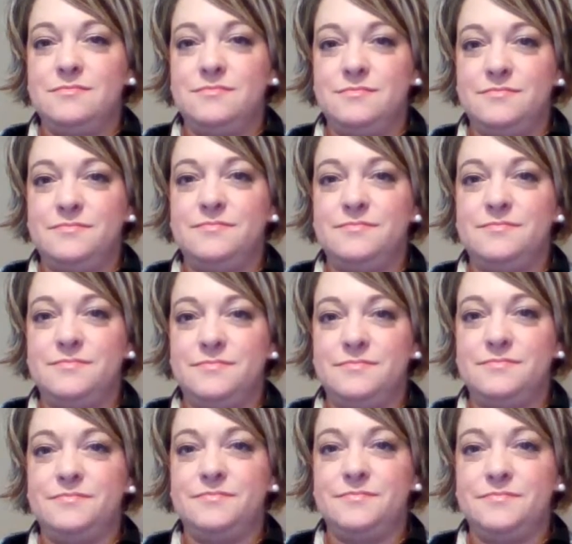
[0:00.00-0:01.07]

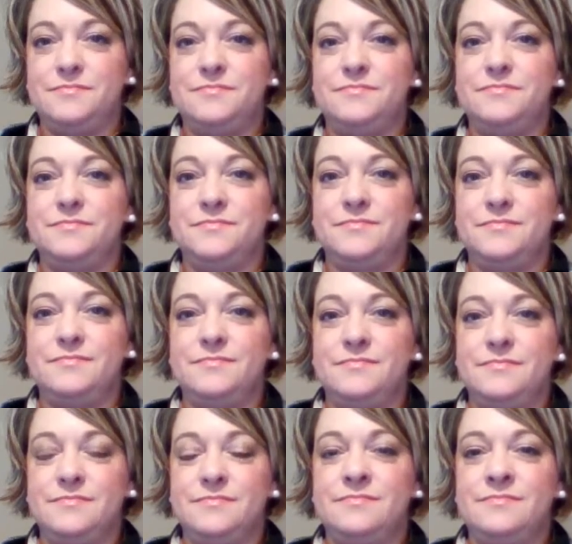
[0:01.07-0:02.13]

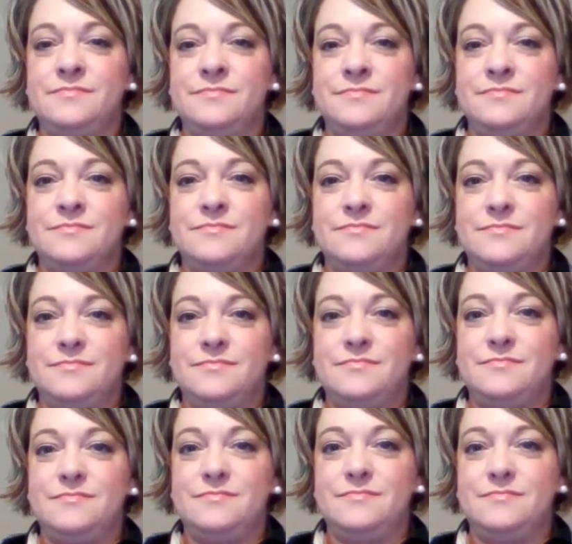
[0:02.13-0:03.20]

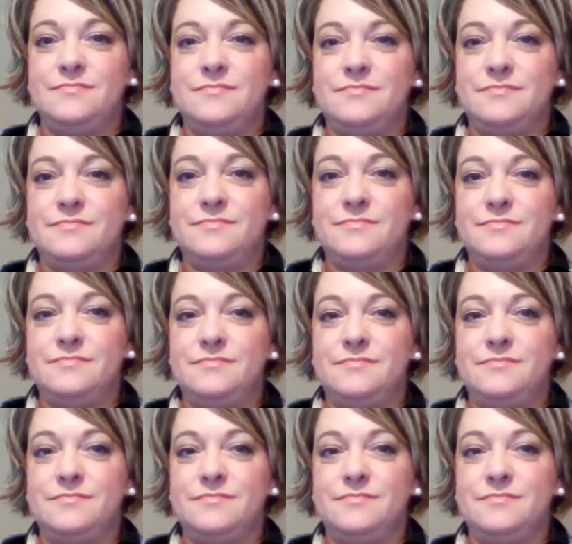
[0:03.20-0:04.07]
[no speech]